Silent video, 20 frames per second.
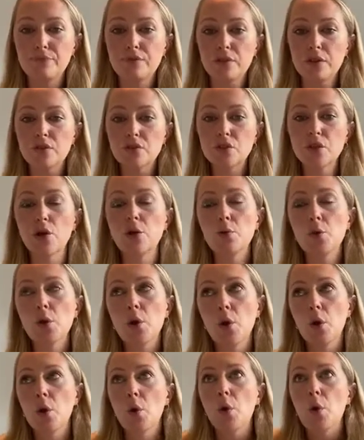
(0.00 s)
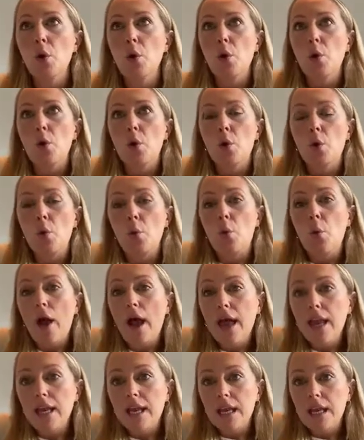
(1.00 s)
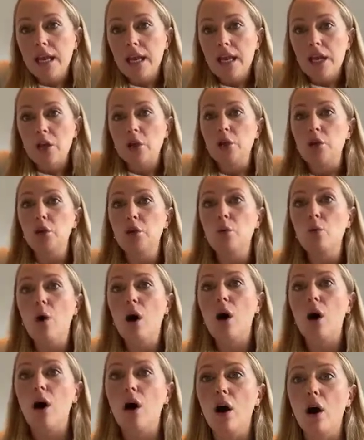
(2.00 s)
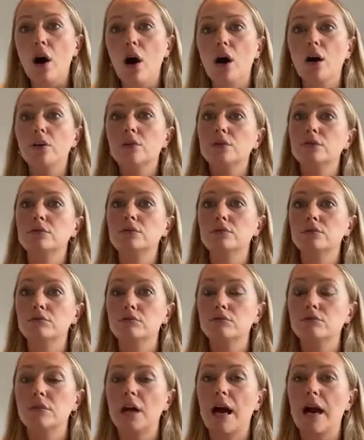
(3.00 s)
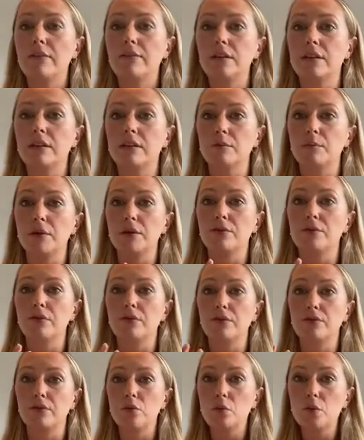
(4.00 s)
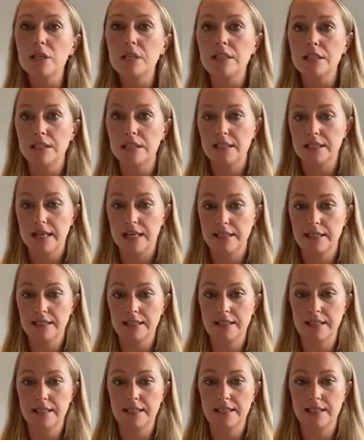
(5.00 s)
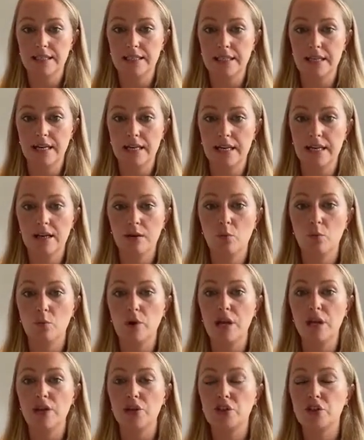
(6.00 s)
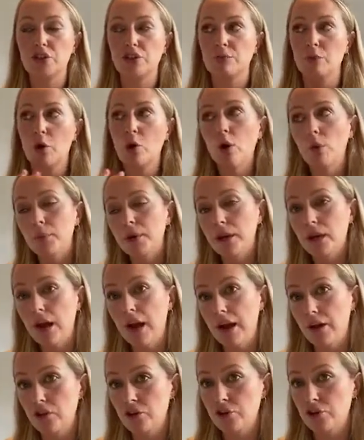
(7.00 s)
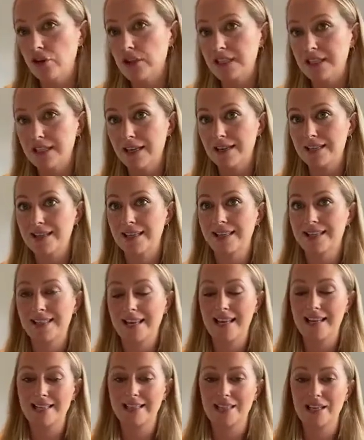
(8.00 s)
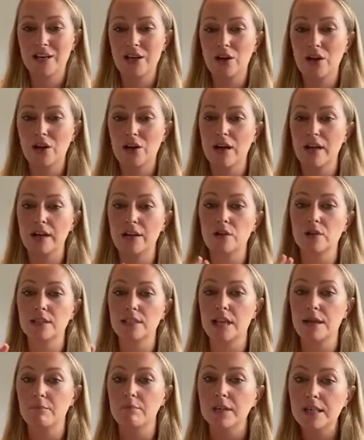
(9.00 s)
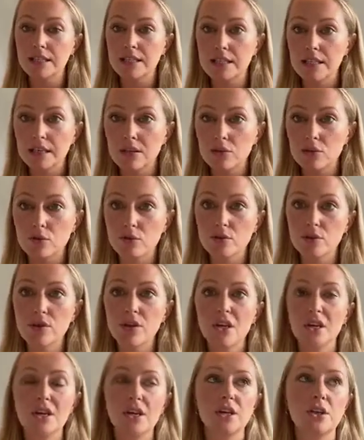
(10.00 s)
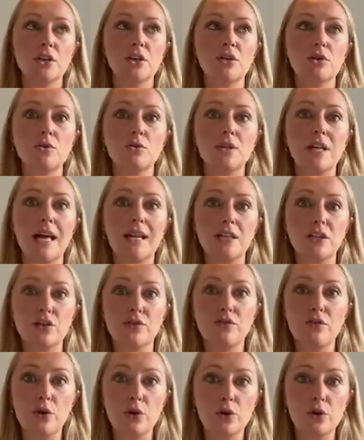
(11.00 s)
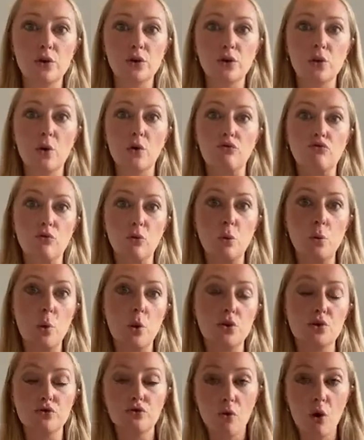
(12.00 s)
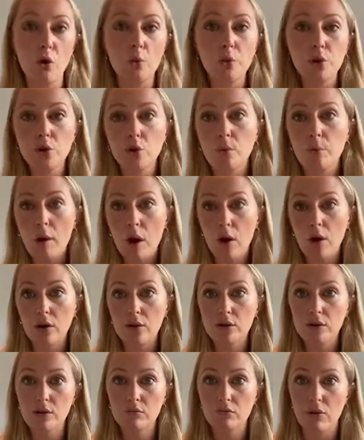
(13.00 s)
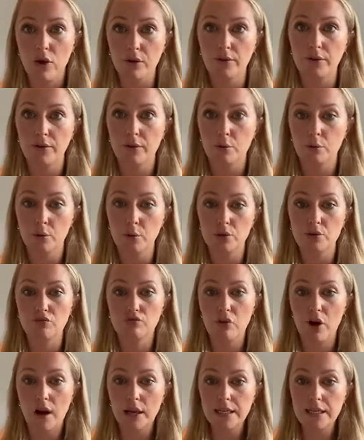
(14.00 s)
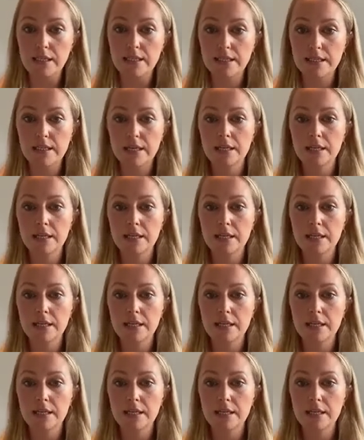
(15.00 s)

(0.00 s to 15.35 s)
So when you have a little bit of an avoidant tendency, which some common characteristics can tend to look like you send mixed signals, you tend to focus on what's wrong with your partner rather than what's right,